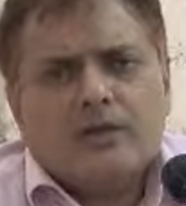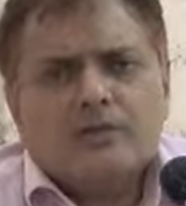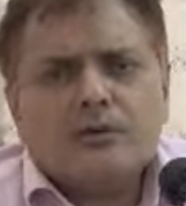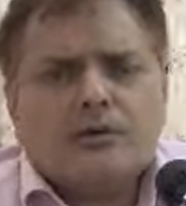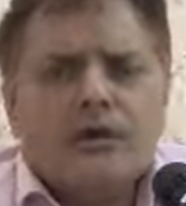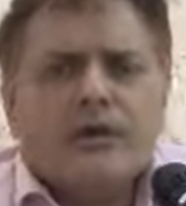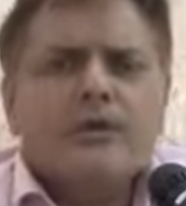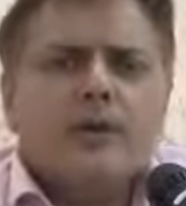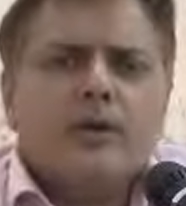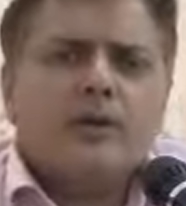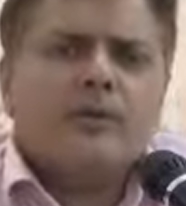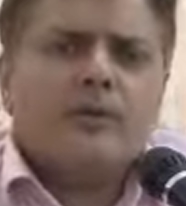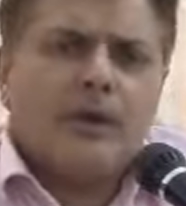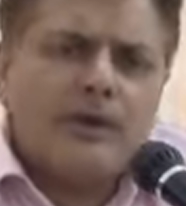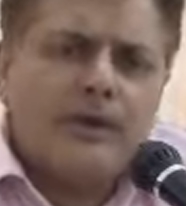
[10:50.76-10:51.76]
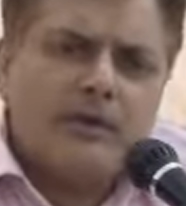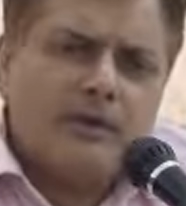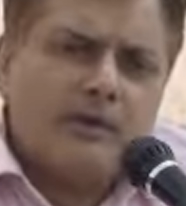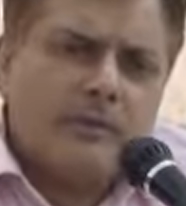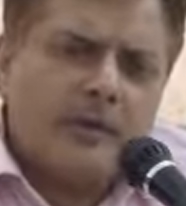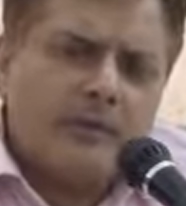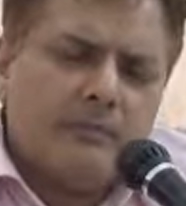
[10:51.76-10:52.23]
So there will be only one
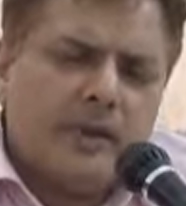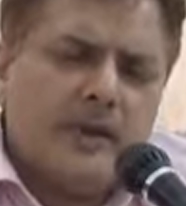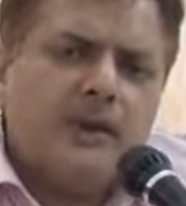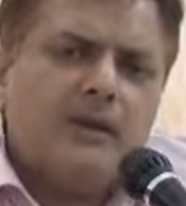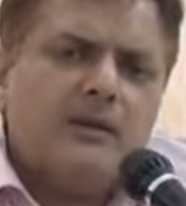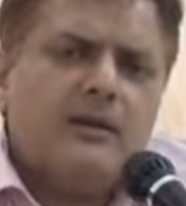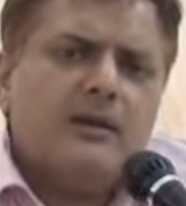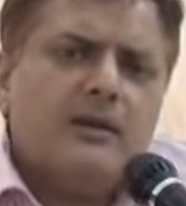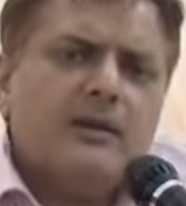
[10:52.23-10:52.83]
government bank.